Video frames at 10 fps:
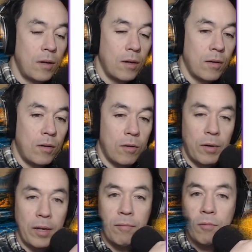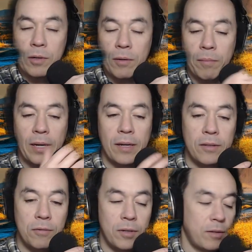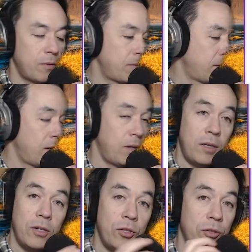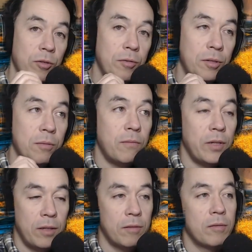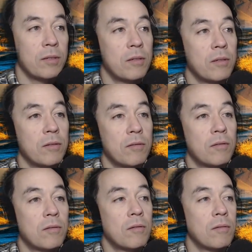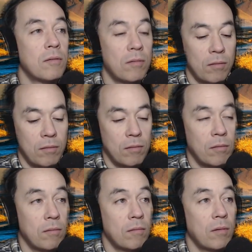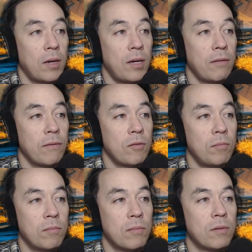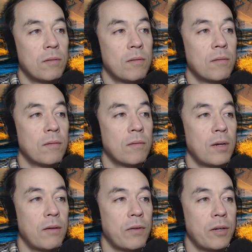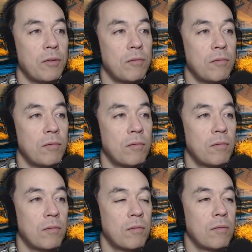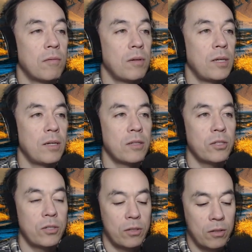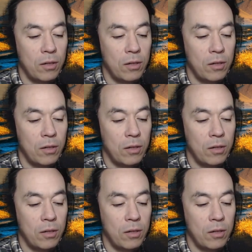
All right, welcome back to another YouTube video. This is high value English